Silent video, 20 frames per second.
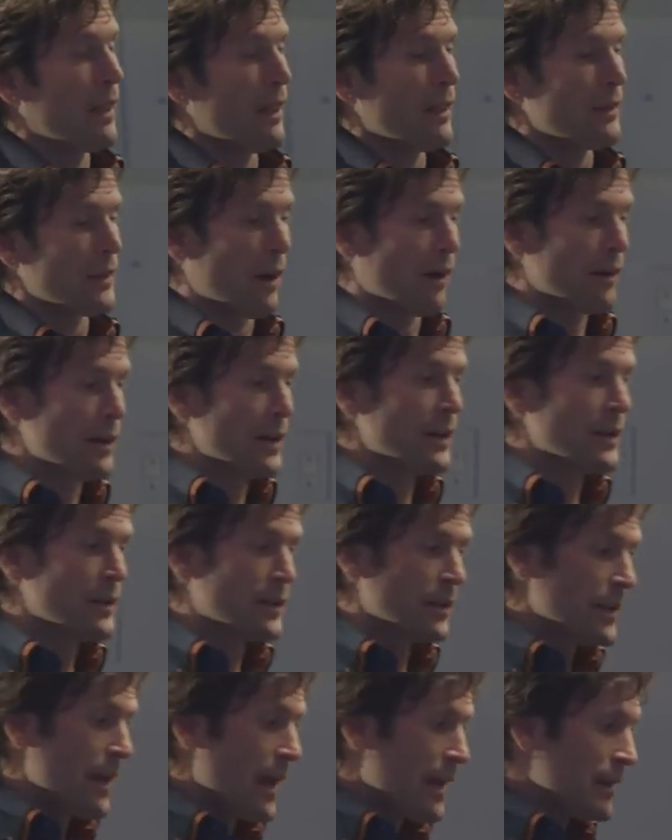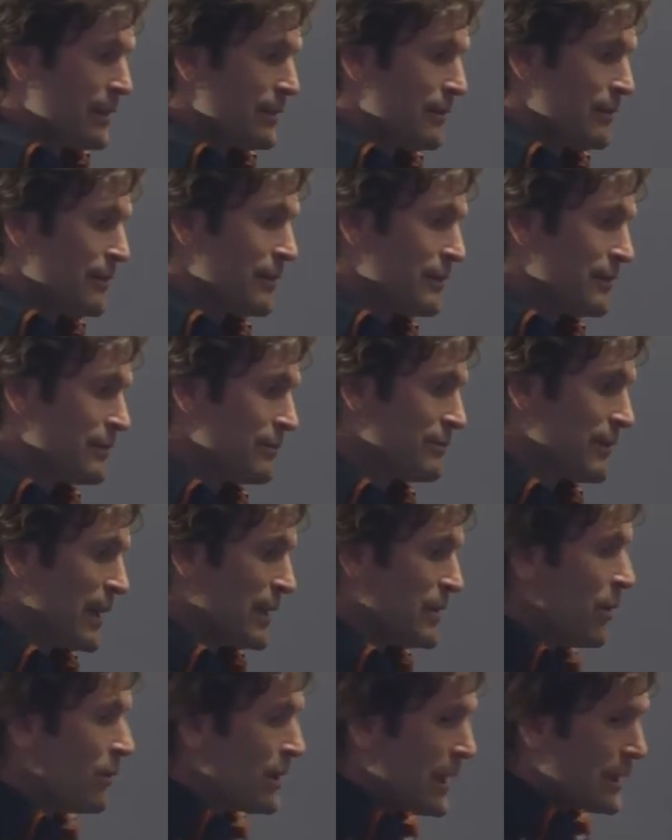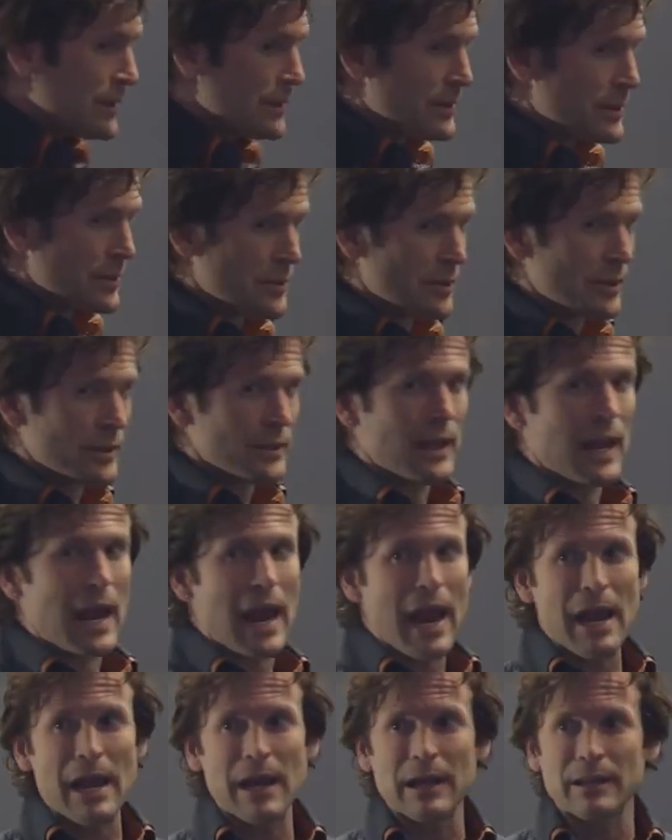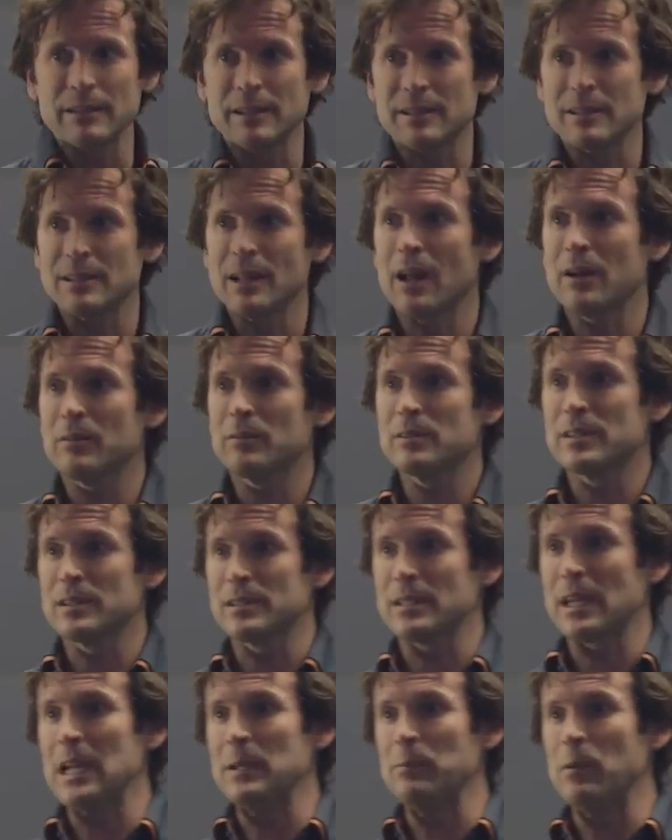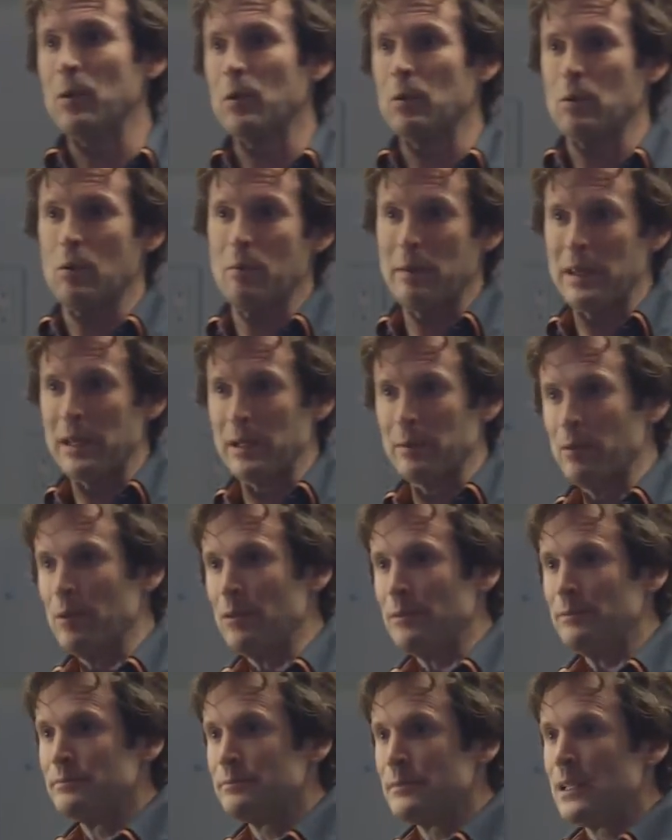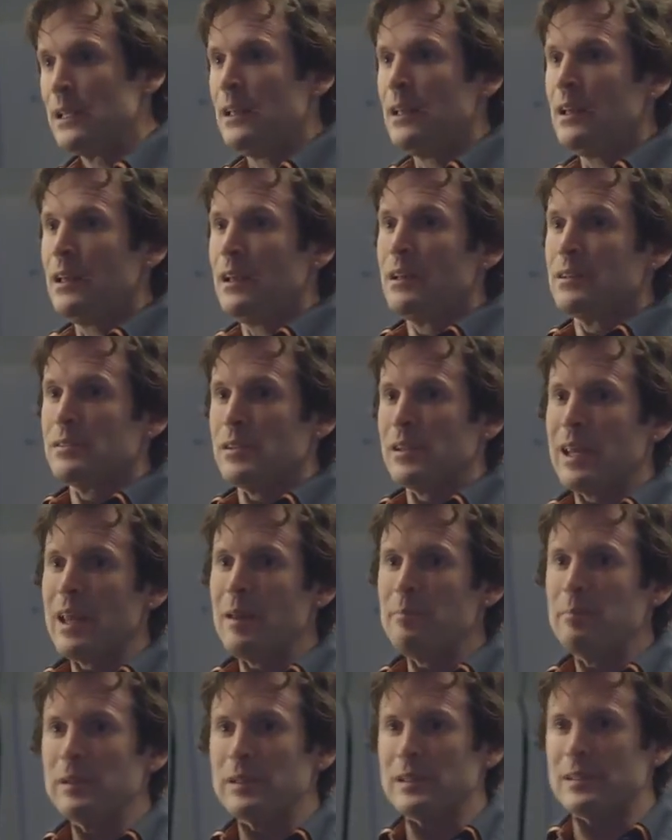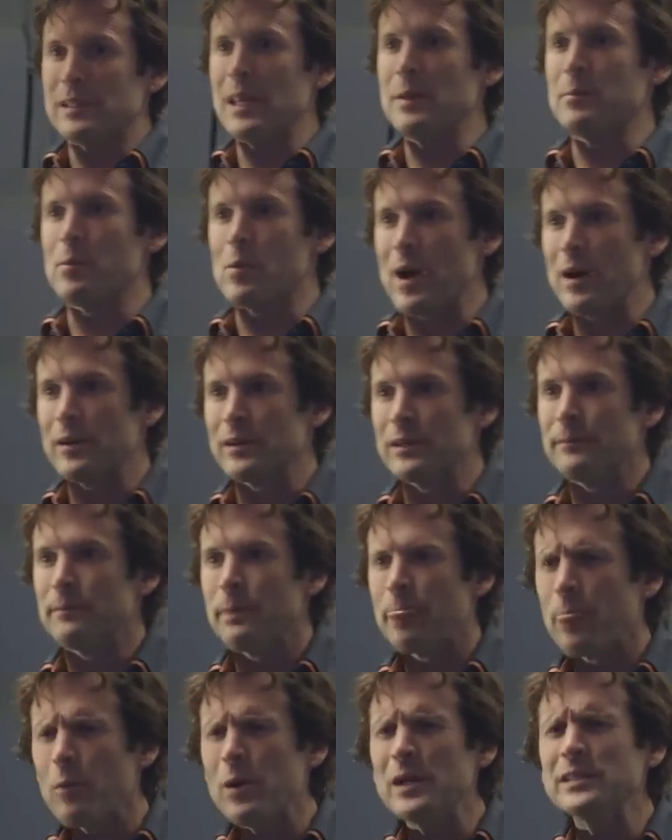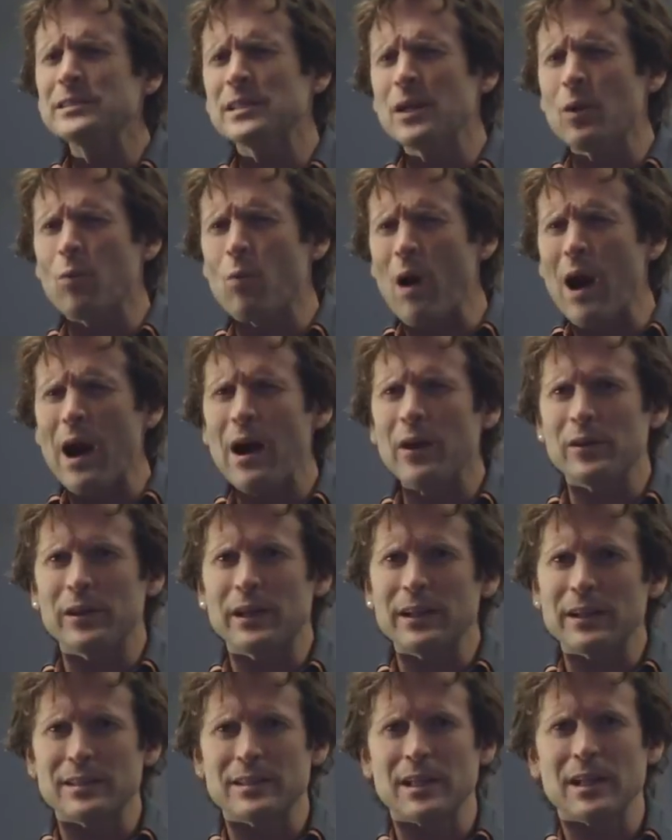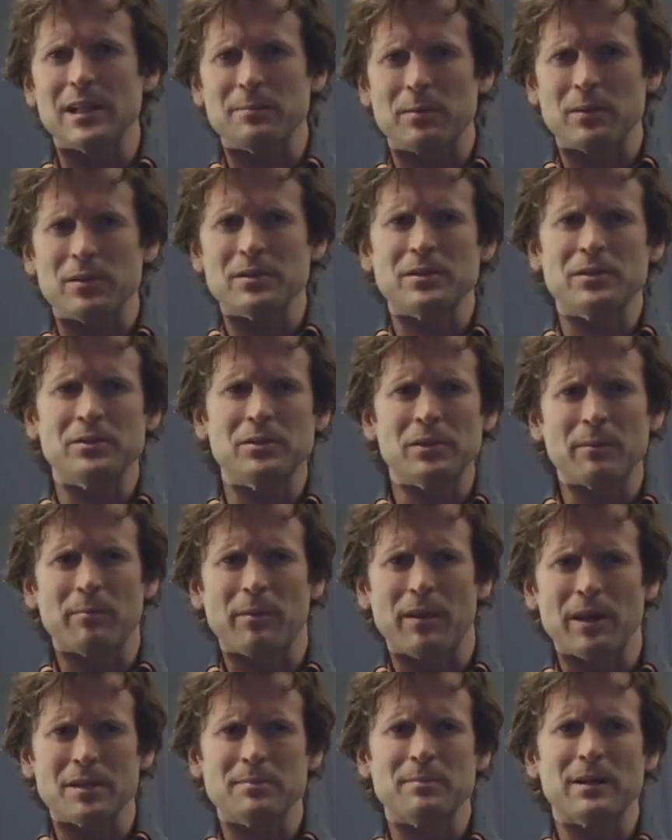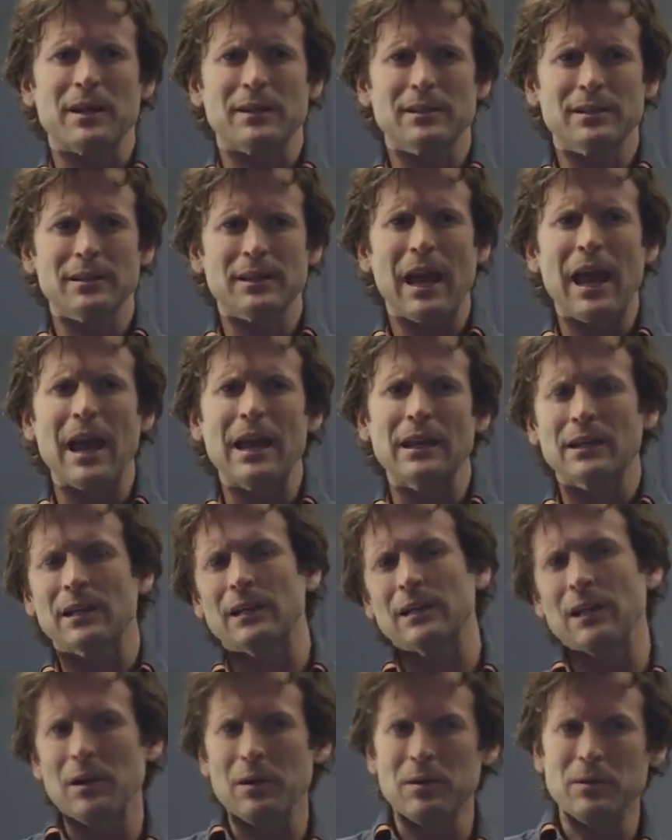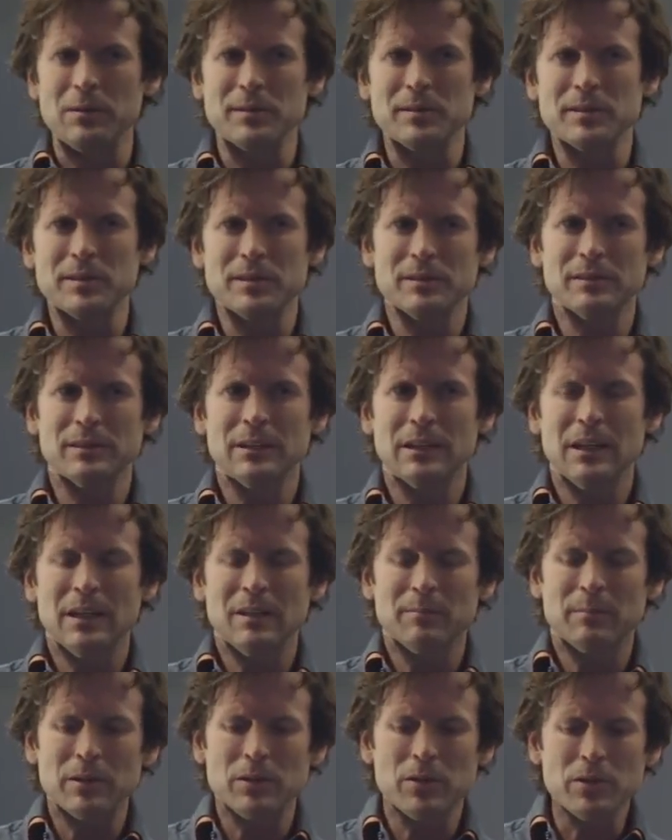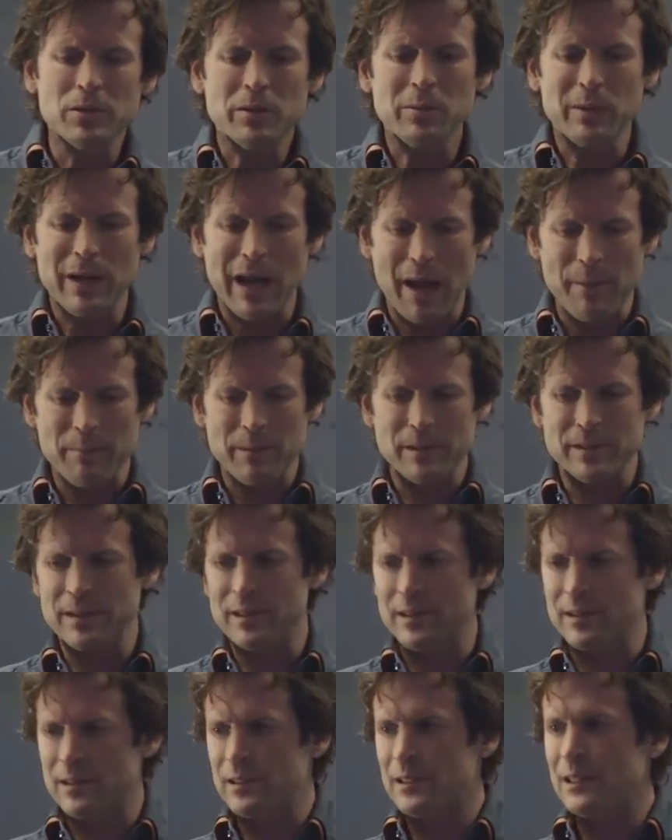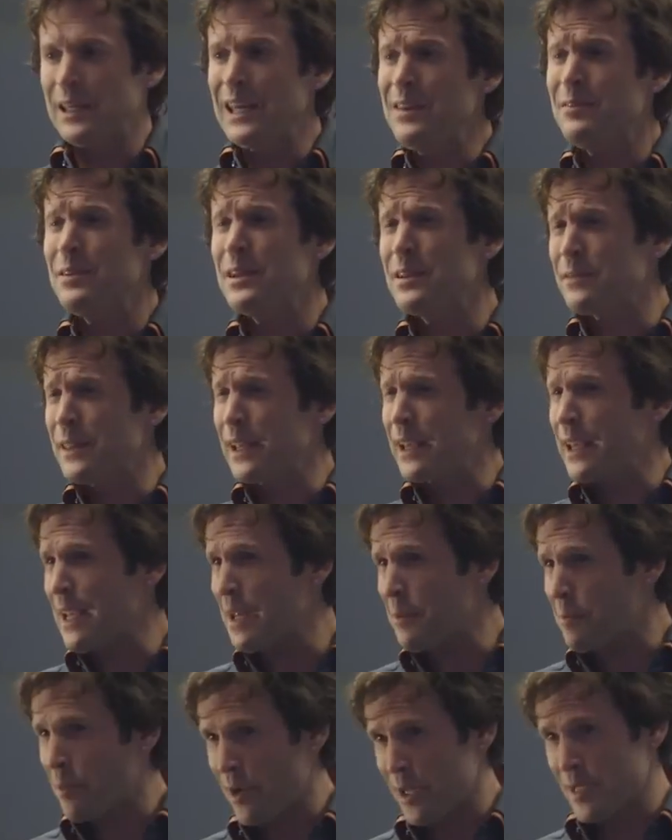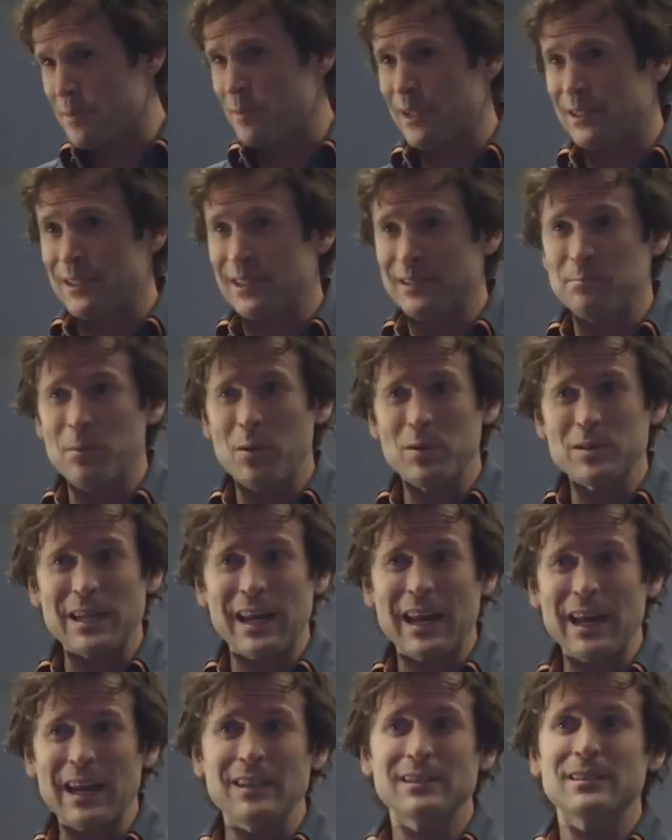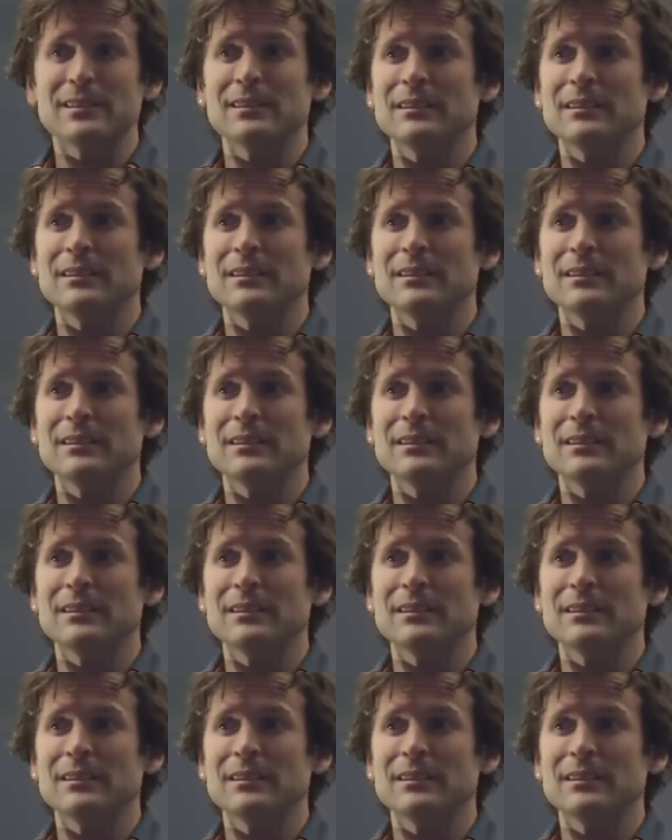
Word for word: They aren't any good at it, they don't like to do it, and it's not sustainable or repeatable. You can't build a team around it once in a while you get a salesperson who can prospect and close, but usually what happens is even if they can prospect, and most can't,